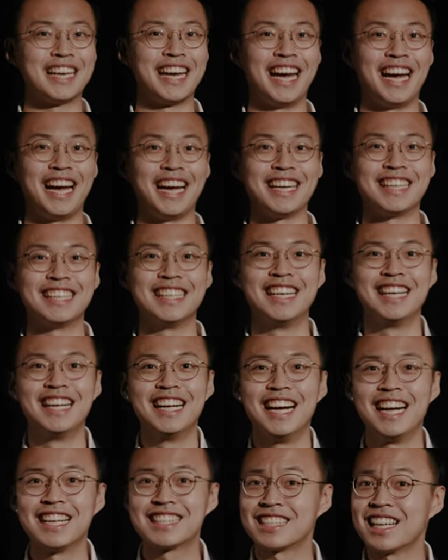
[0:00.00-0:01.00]
hey,
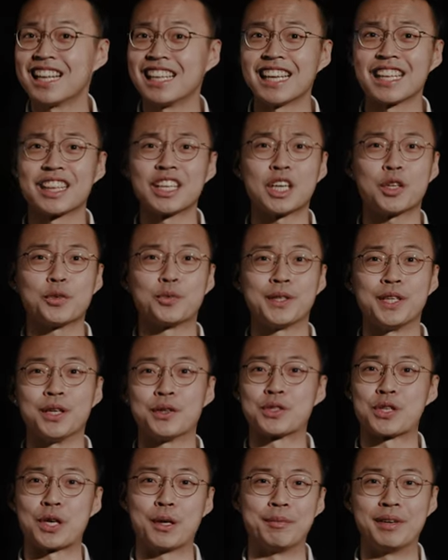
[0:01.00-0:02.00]
it's not like they're real
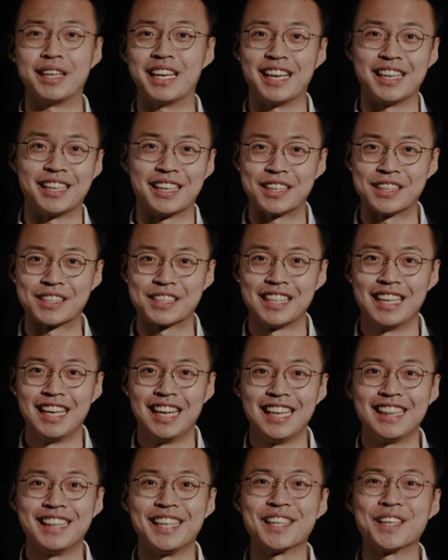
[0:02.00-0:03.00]
Terminators.
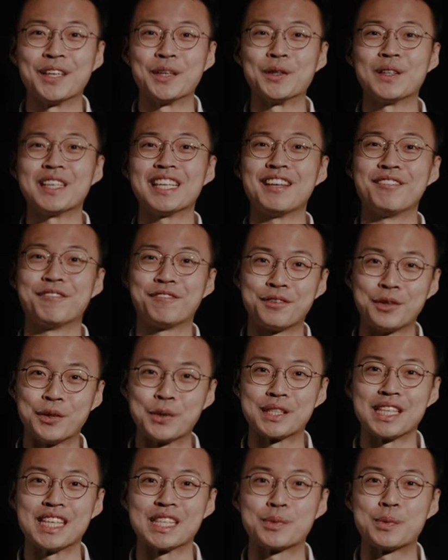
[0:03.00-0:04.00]
They can only
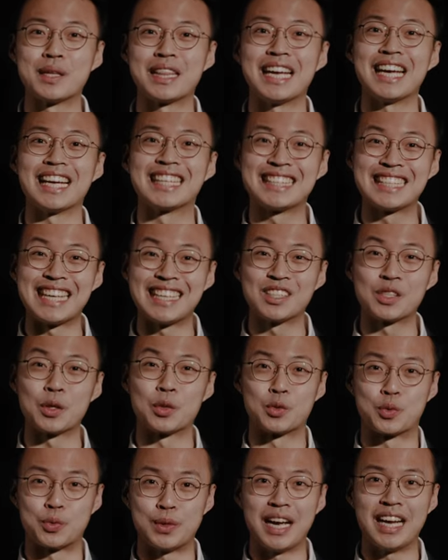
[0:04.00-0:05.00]
infuse us with existential
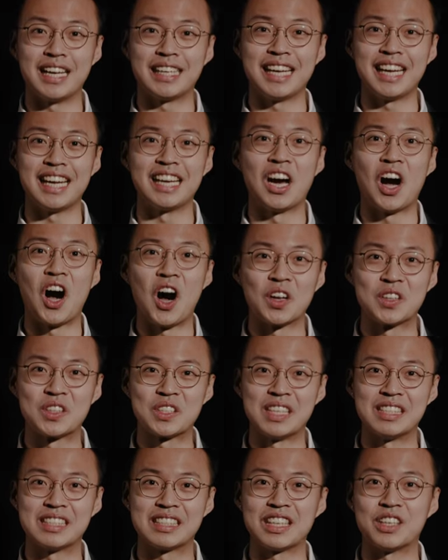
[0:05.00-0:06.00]
dread and haunt
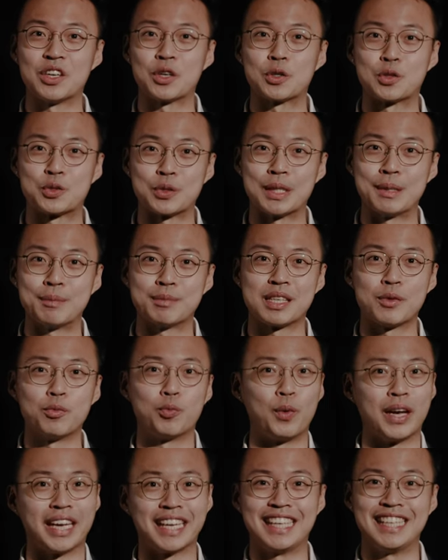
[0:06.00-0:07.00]
us in our dreams and
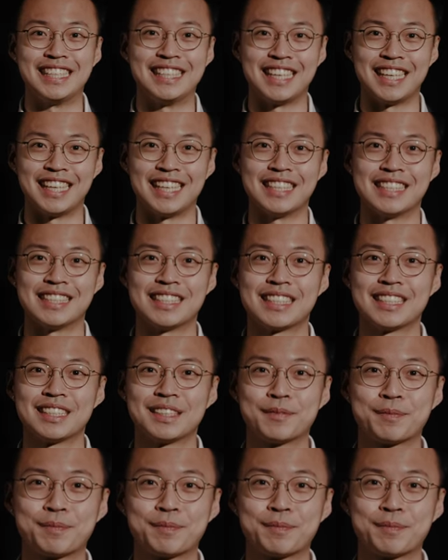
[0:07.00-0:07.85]
waking days.